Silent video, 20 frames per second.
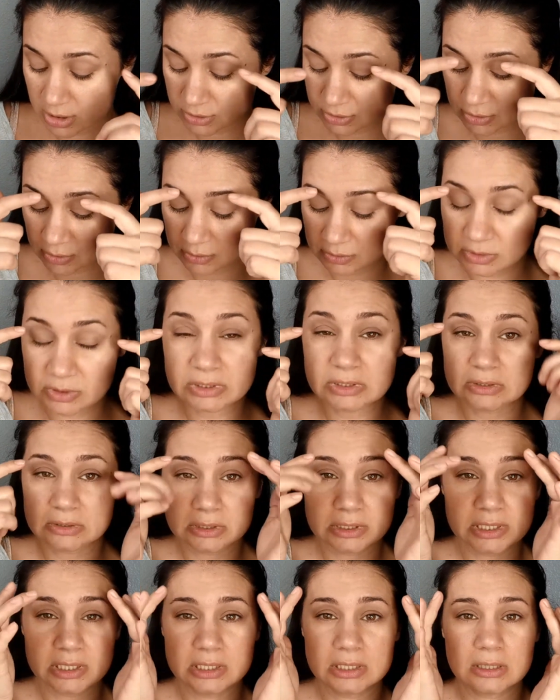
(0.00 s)
So to
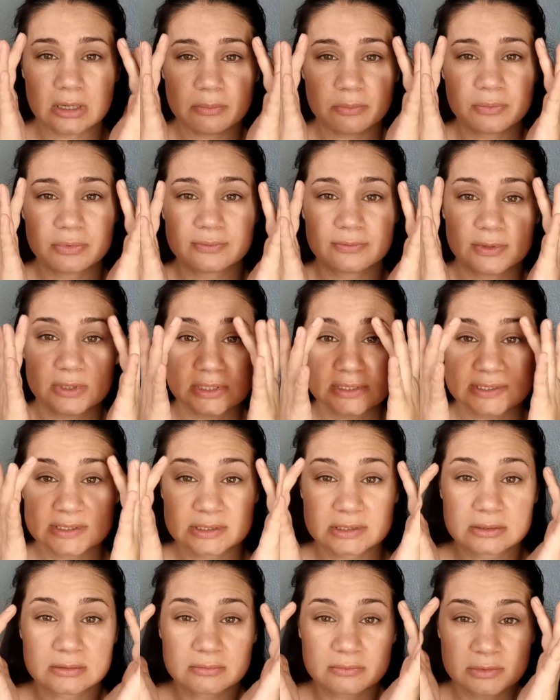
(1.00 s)
clean up
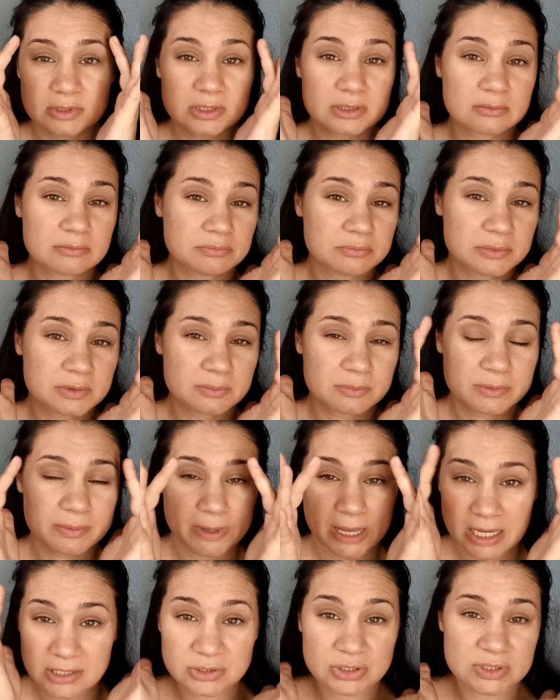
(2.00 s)
this
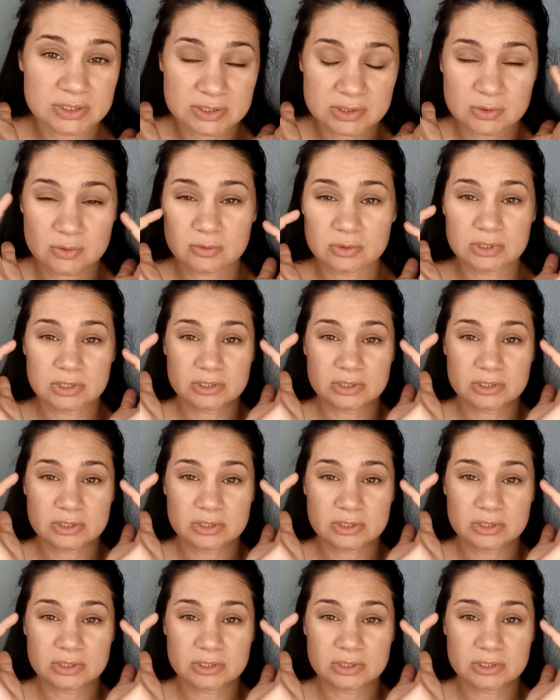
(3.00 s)
patchiness